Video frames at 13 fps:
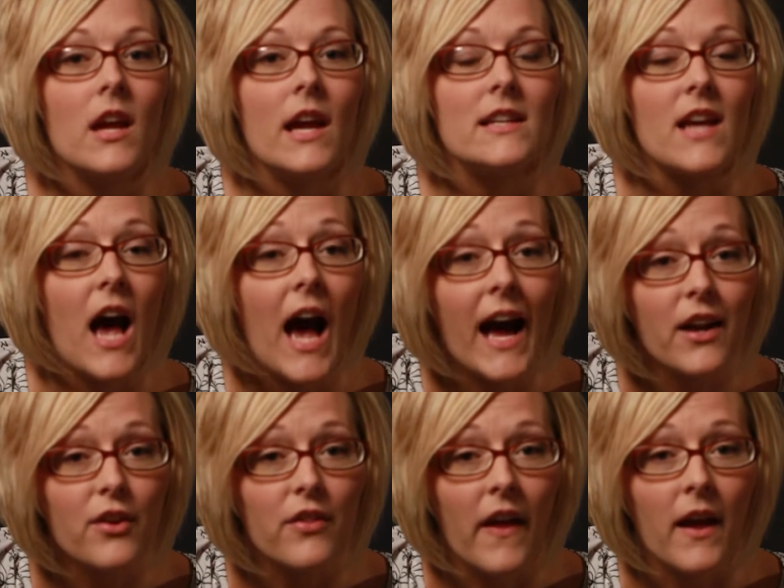and to
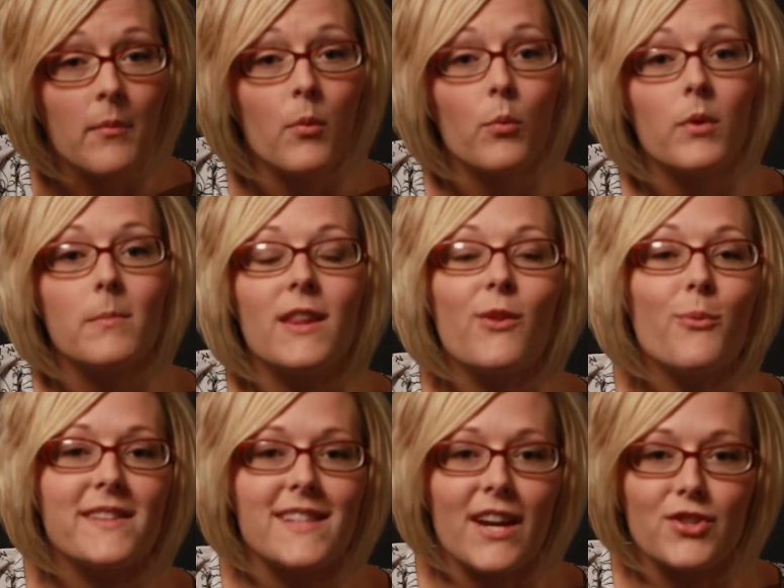hire them would be the
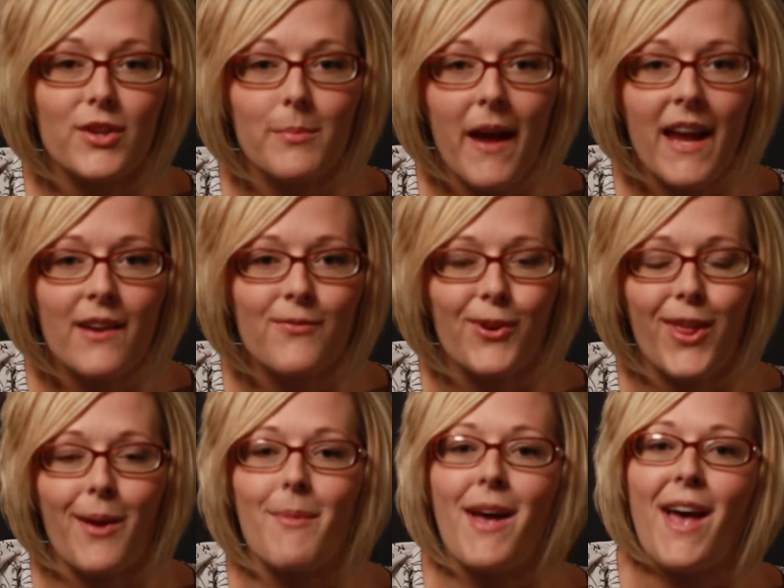ones actually paying for
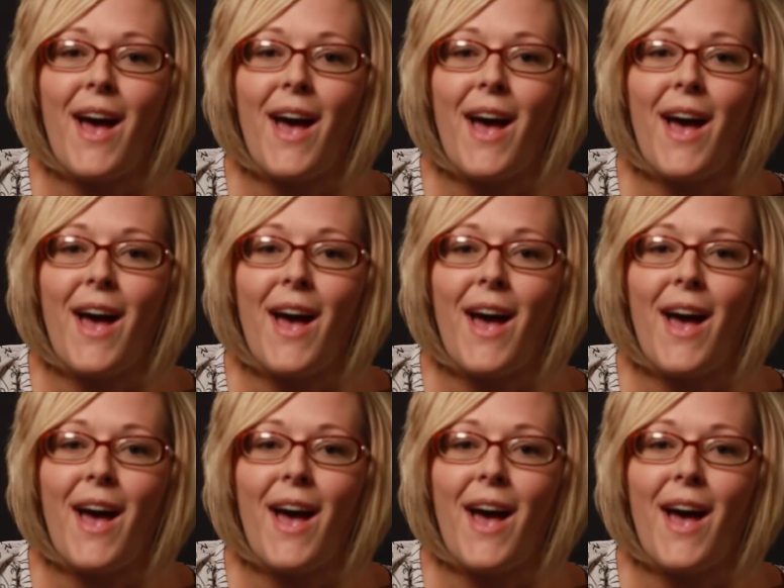them.